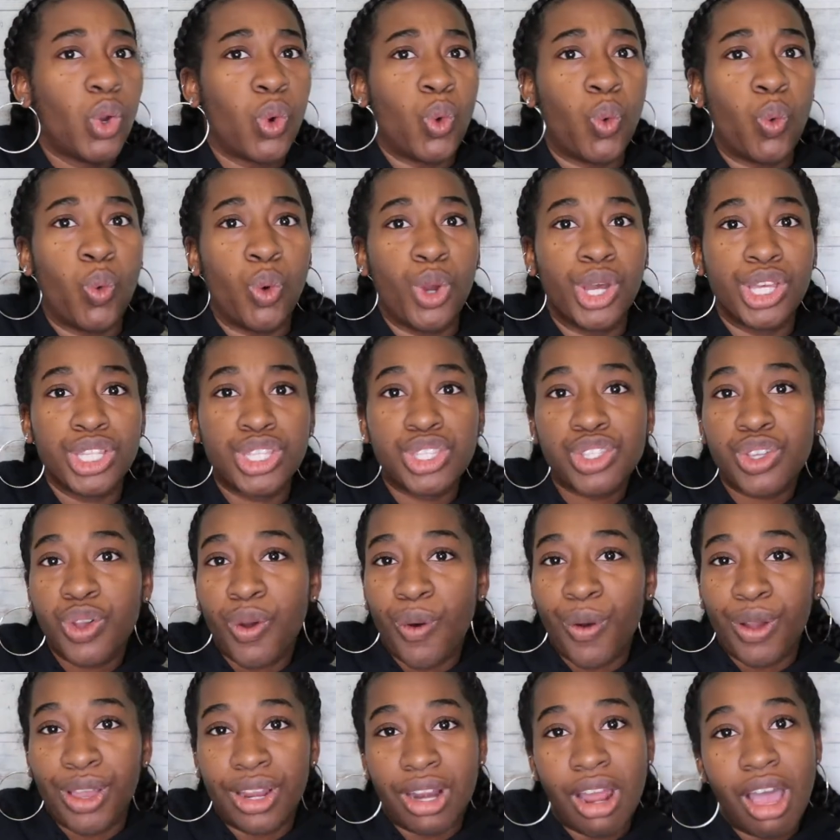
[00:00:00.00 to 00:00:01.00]
what's
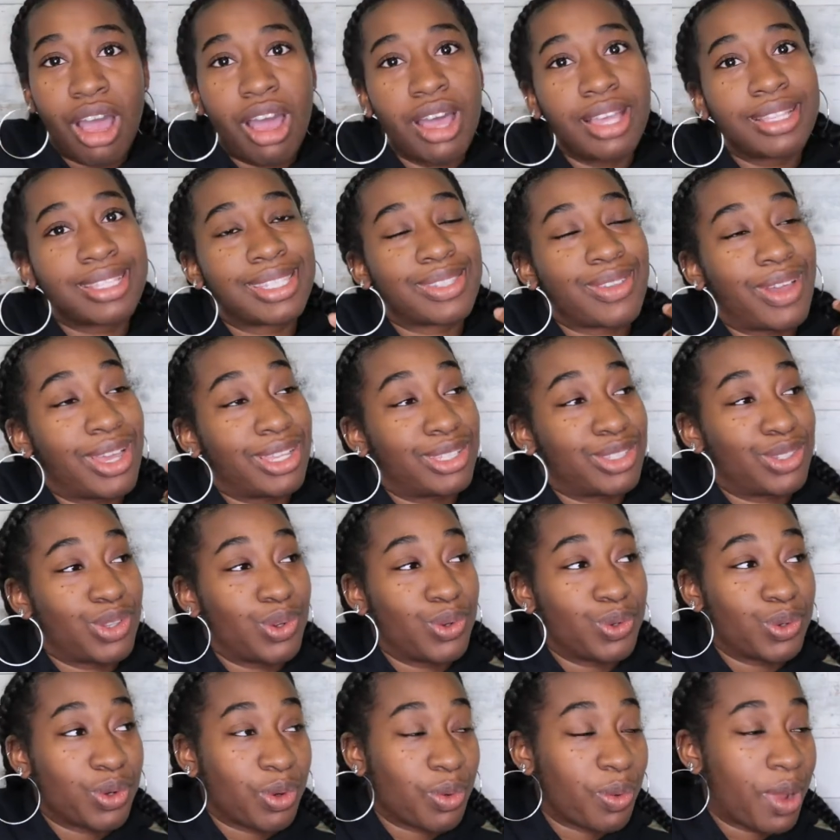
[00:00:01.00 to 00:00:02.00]
going on so i
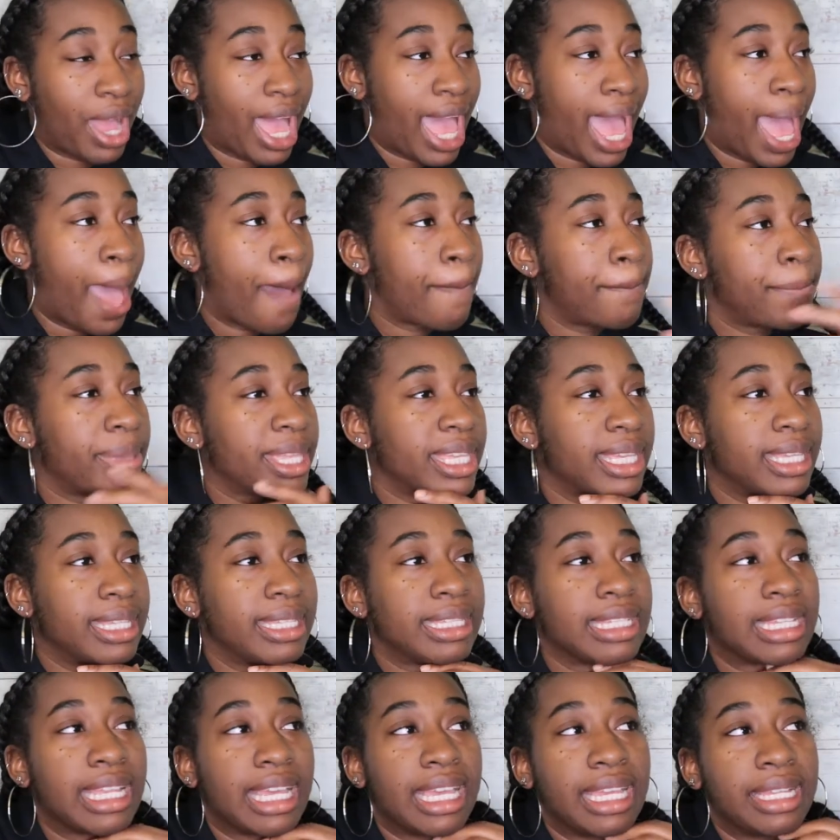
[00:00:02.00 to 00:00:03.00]
told her what
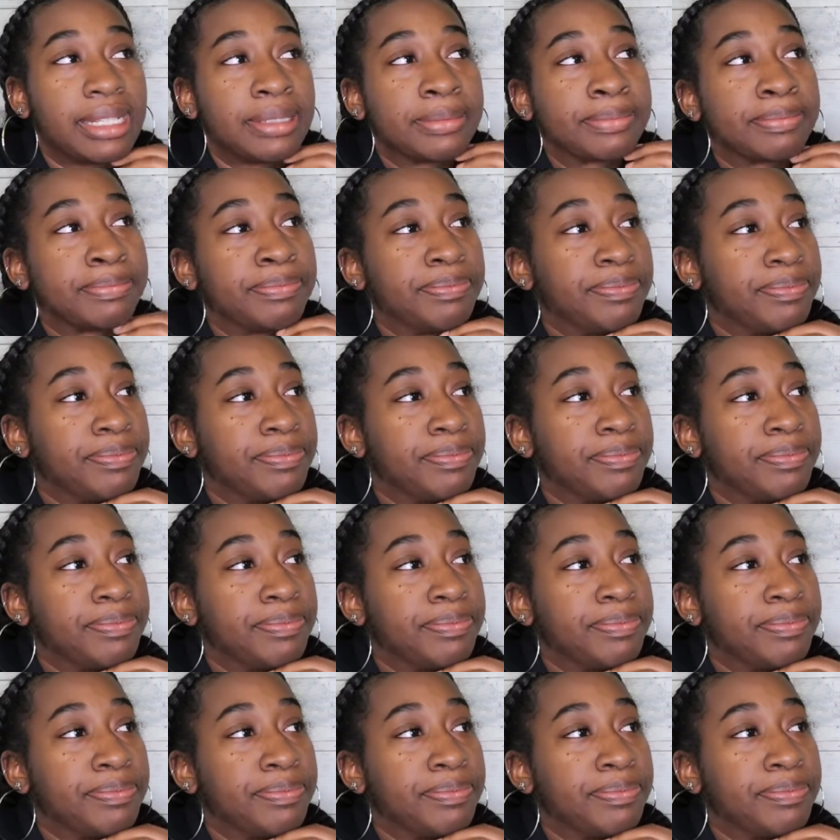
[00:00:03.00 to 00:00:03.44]
happened and